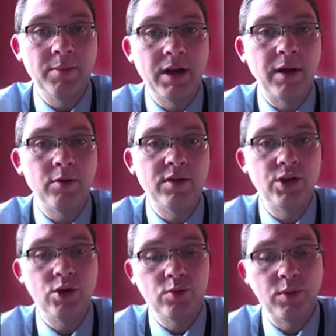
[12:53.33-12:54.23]
a little bit
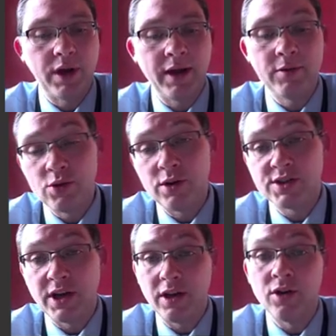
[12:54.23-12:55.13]
about the new
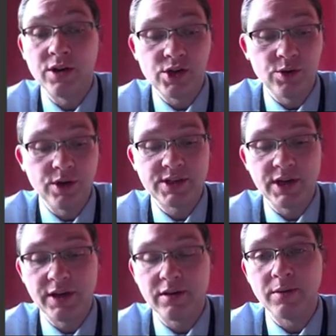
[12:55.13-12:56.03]
junior cycle or the junior
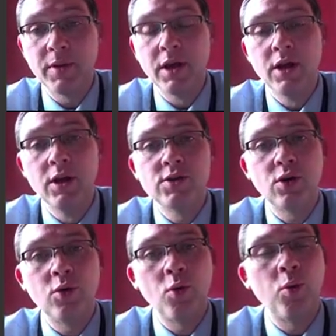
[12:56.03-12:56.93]
cycle.
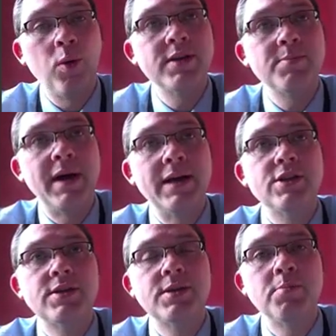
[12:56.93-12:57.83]
So what is
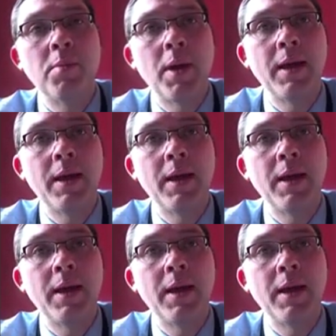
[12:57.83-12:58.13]
MAGIS?